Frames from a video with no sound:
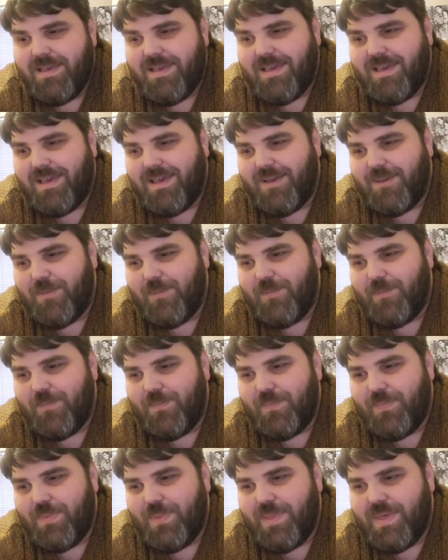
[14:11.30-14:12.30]

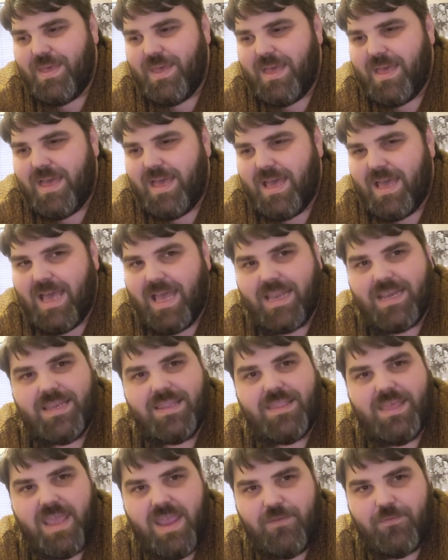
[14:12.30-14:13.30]
and
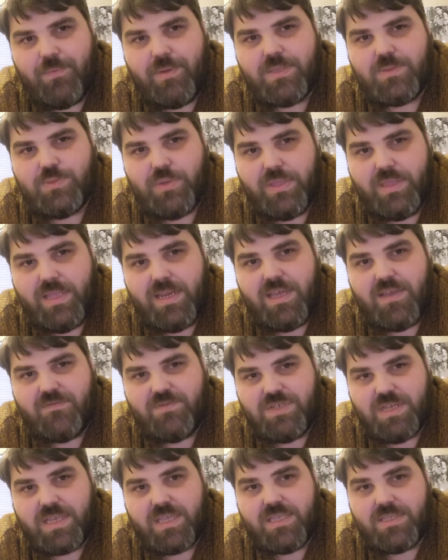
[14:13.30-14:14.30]
that everybody's putting their life
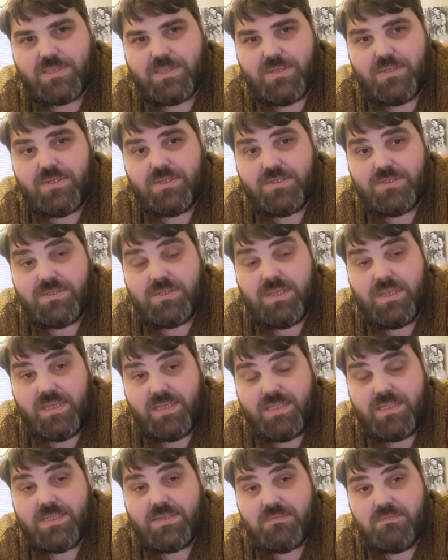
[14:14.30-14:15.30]
jackets on.
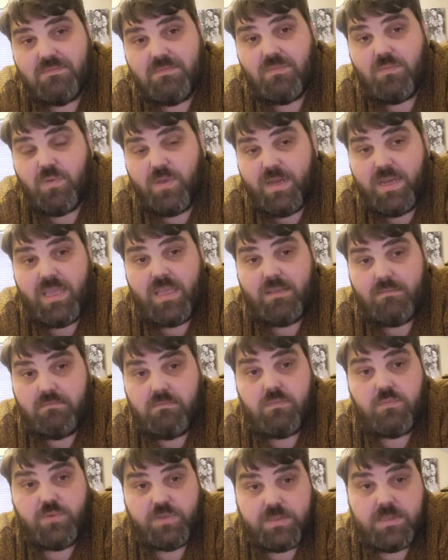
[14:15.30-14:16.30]
And Winnie
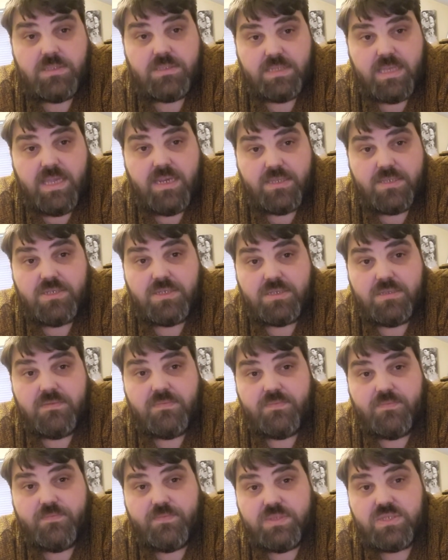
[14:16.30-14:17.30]
was intelligent.
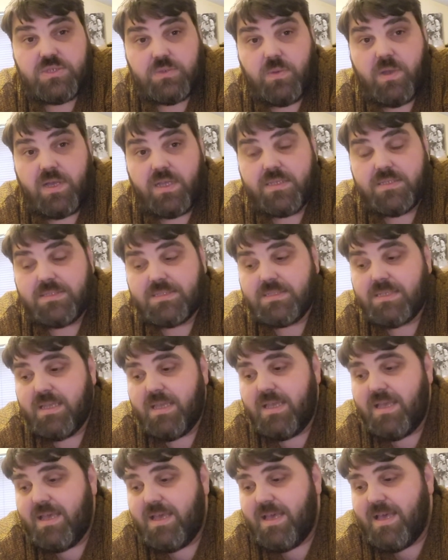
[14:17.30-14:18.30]
She was,
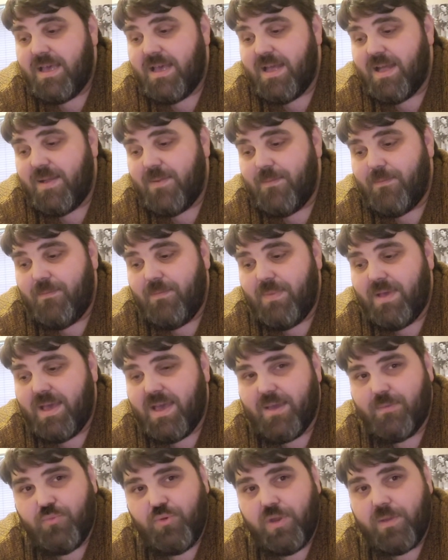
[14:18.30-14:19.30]
and
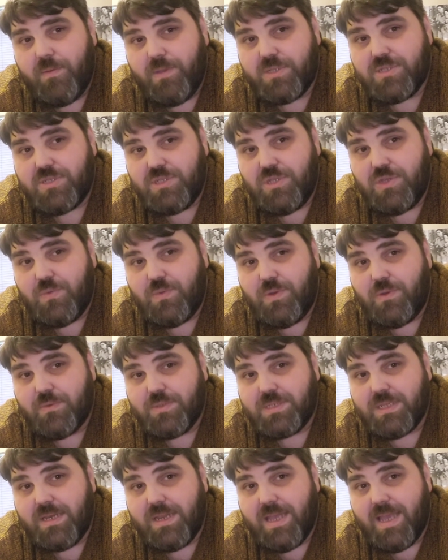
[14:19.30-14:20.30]
pretty much knew what
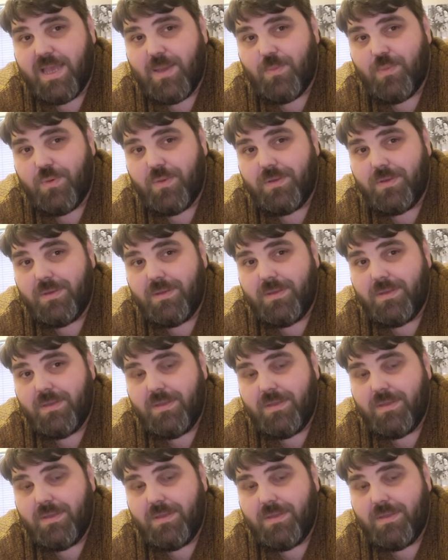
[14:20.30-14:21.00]
was going to happen.